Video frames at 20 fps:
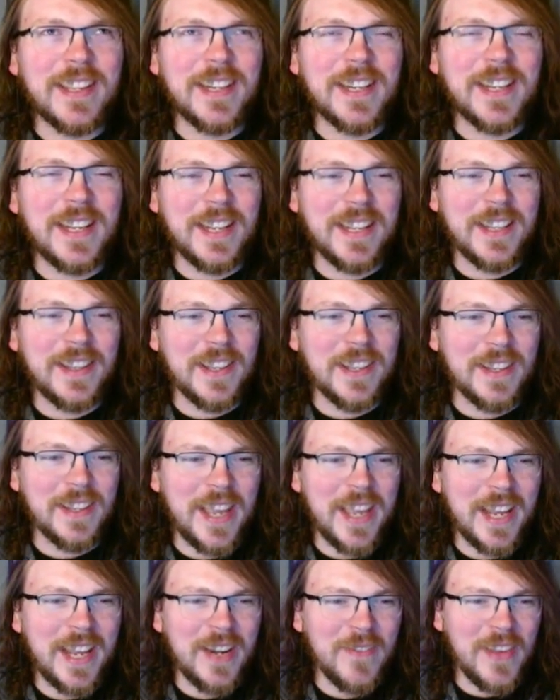the
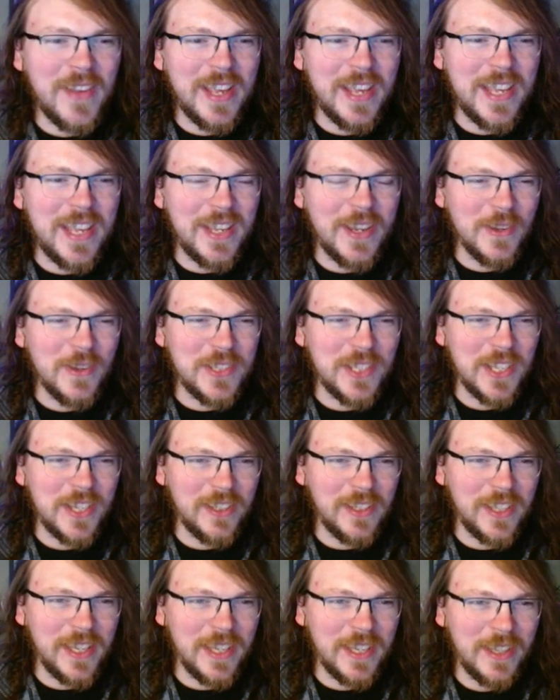anime, he goes
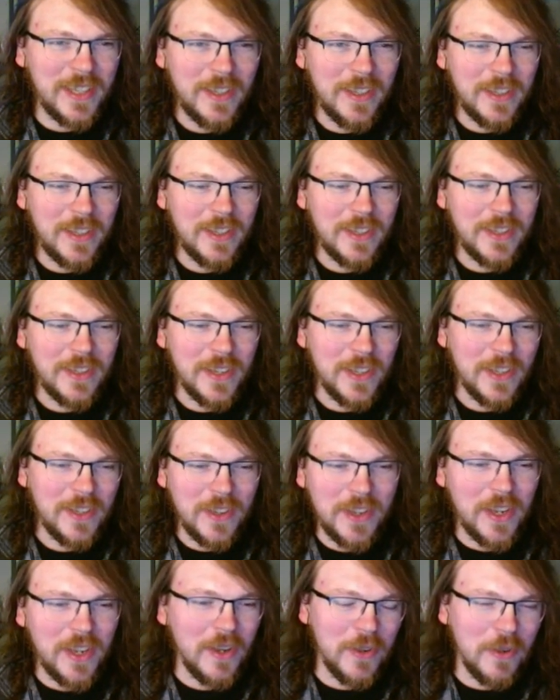all like,
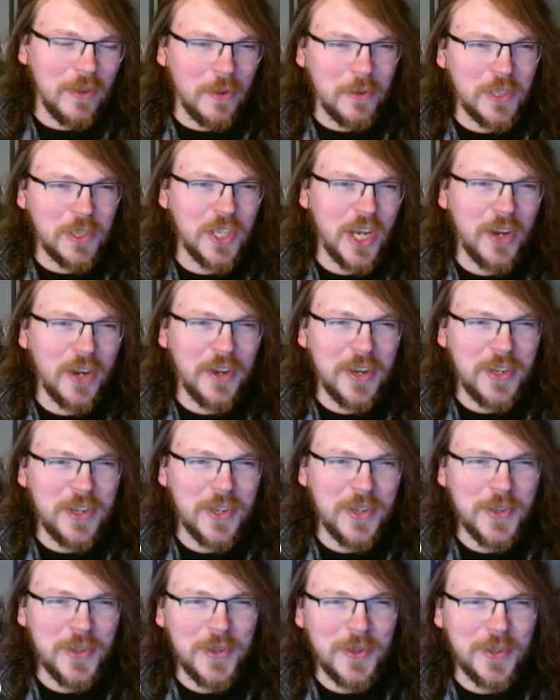"Oh, sorry,
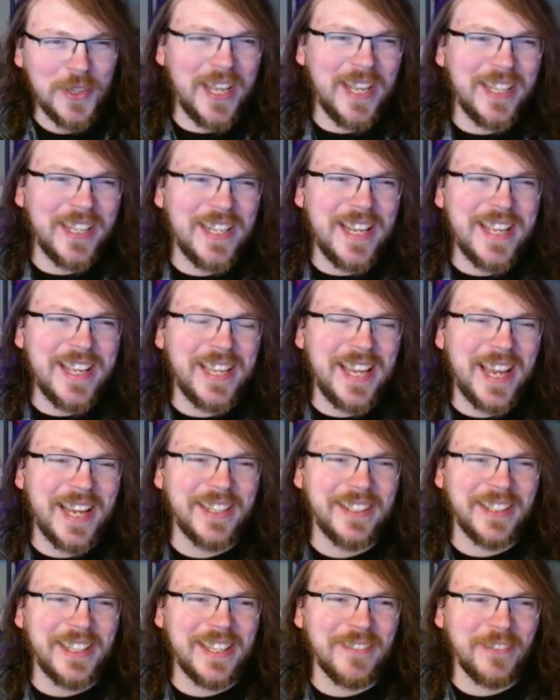dude," and he
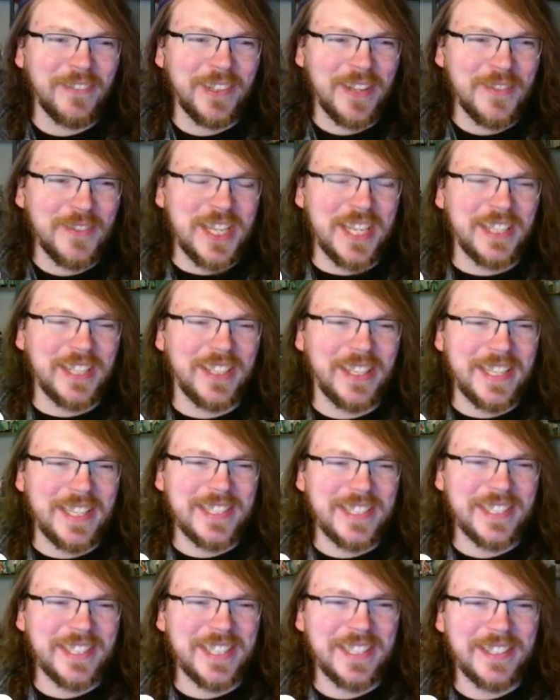kind of like flubs it, like
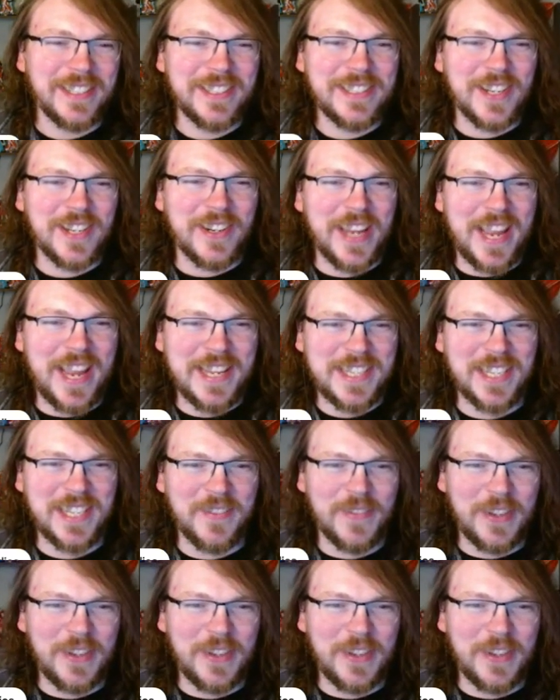he's like sarcastic